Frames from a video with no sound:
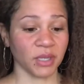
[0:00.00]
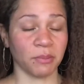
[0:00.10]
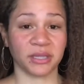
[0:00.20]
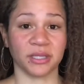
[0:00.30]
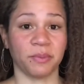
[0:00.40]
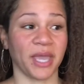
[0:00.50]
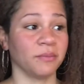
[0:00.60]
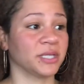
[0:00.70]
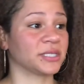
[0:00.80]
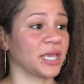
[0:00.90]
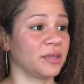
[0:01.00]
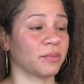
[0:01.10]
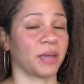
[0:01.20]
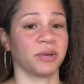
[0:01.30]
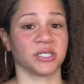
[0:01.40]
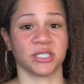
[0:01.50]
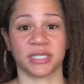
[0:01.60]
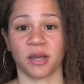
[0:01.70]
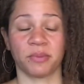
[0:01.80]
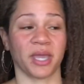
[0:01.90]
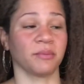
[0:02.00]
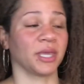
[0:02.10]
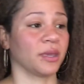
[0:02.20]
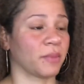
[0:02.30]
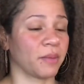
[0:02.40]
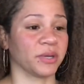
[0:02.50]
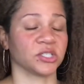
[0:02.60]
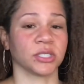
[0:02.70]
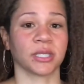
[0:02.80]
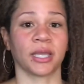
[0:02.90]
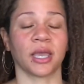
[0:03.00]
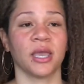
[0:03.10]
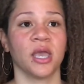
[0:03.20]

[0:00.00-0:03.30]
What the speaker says: Monthly payments in my budget, down payment in my budget, like